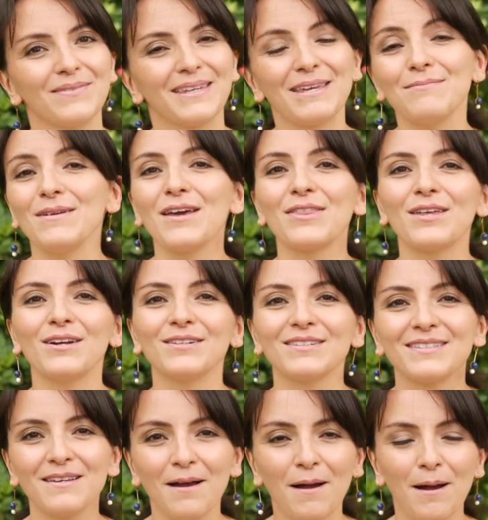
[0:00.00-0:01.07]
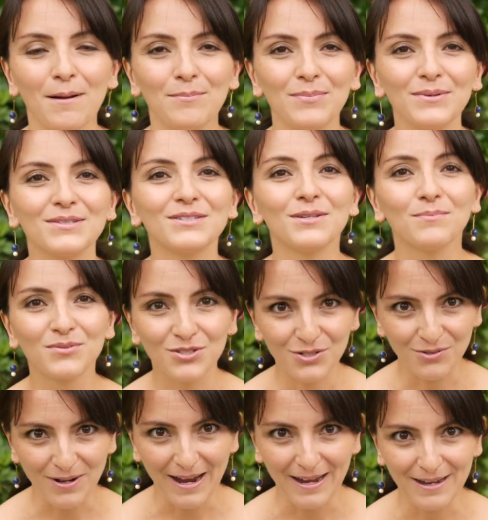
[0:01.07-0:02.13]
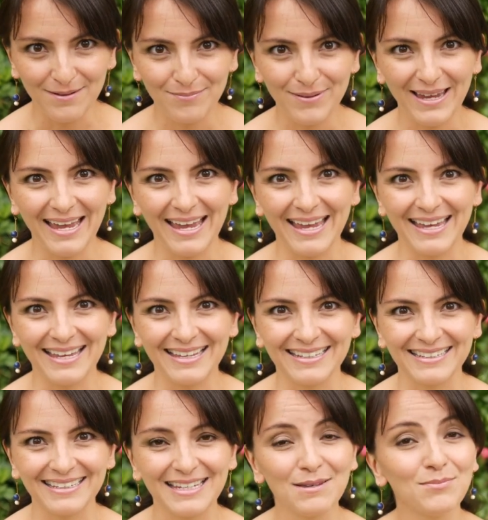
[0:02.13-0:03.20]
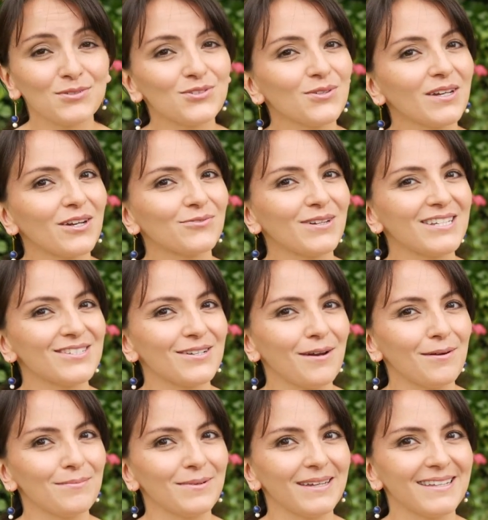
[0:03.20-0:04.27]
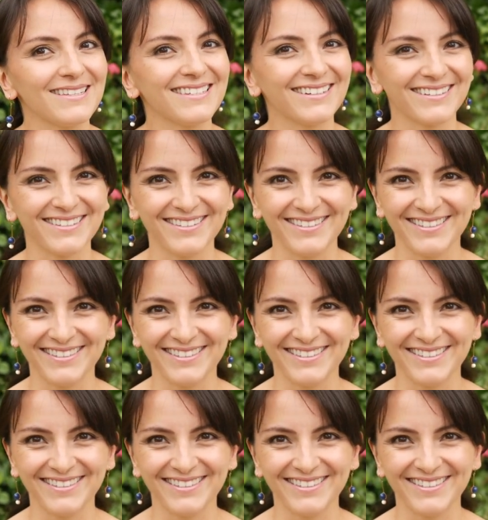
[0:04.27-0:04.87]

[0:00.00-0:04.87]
give me a thumbs up, subscribe, and keep on doing a great job, and talk to you